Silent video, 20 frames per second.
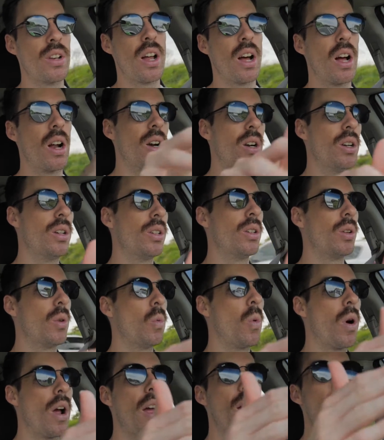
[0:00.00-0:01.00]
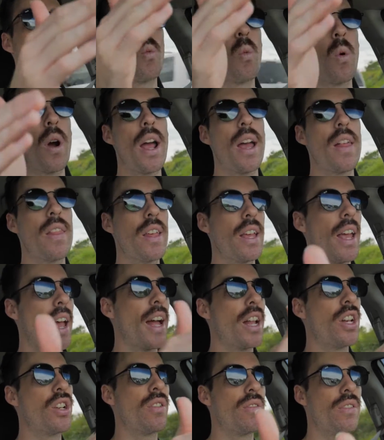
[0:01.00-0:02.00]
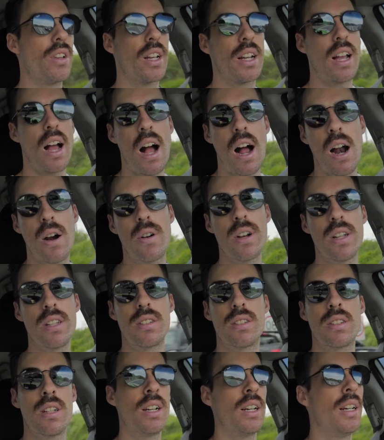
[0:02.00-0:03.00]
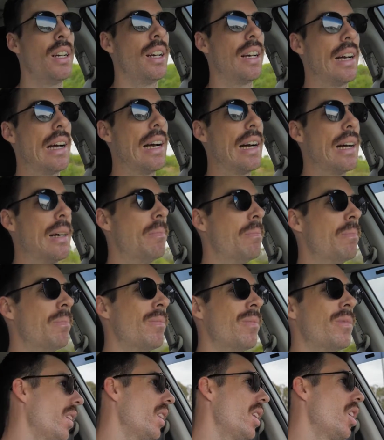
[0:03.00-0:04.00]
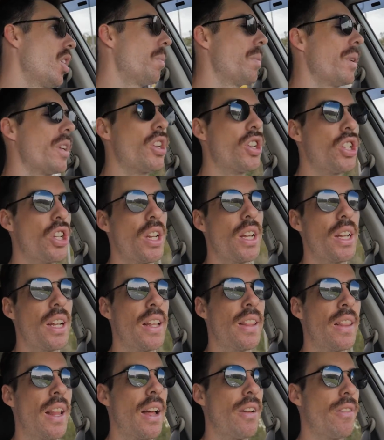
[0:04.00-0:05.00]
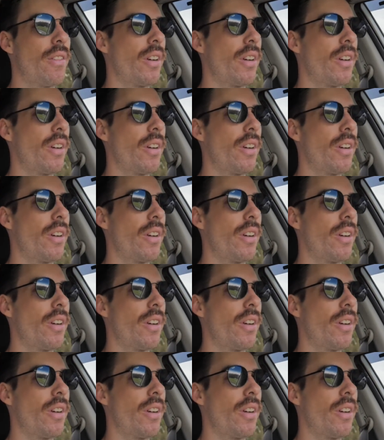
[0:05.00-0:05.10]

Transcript: know where the edge of your car is. A little bit shit in that